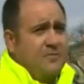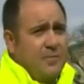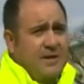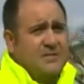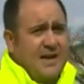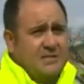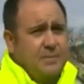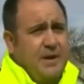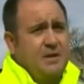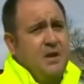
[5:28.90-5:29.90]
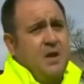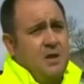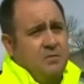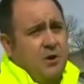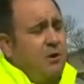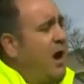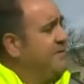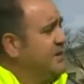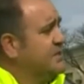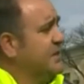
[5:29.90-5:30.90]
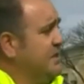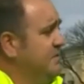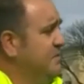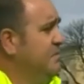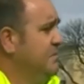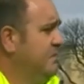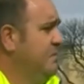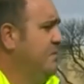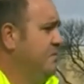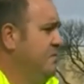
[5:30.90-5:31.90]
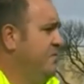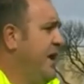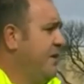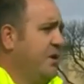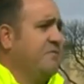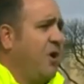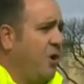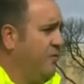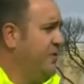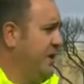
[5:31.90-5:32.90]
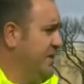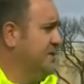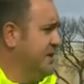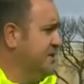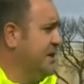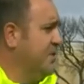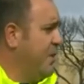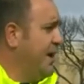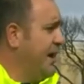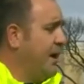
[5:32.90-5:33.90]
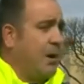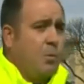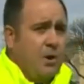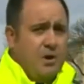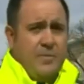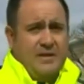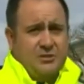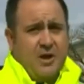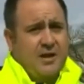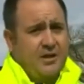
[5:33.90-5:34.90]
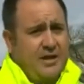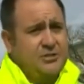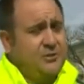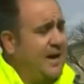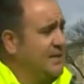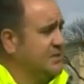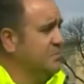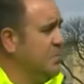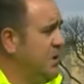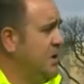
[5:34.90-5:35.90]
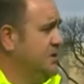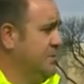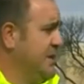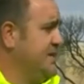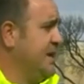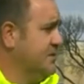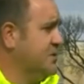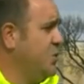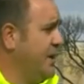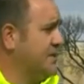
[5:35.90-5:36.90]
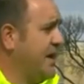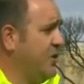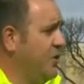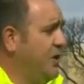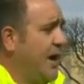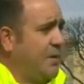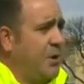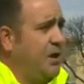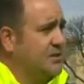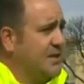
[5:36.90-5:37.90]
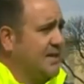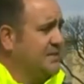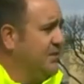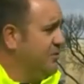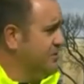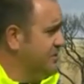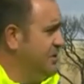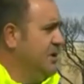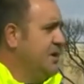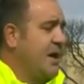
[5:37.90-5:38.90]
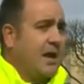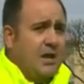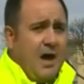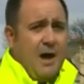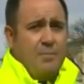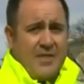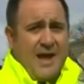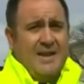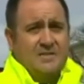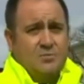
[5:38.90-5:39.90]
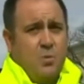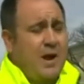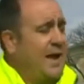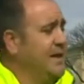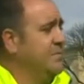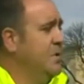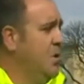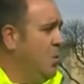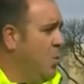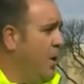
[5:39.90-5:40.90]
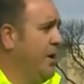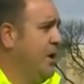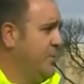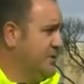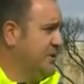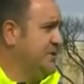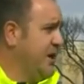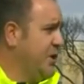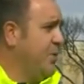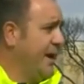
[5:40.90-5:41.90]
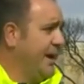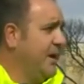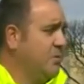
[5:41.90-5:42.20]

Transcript: public information aspect. They're obviously very involved in this incident right now. I wanted to make sure I could get you guys some some details as quick as I could. I apologize that there's not a lot, but that is what I can one hundred percent tell you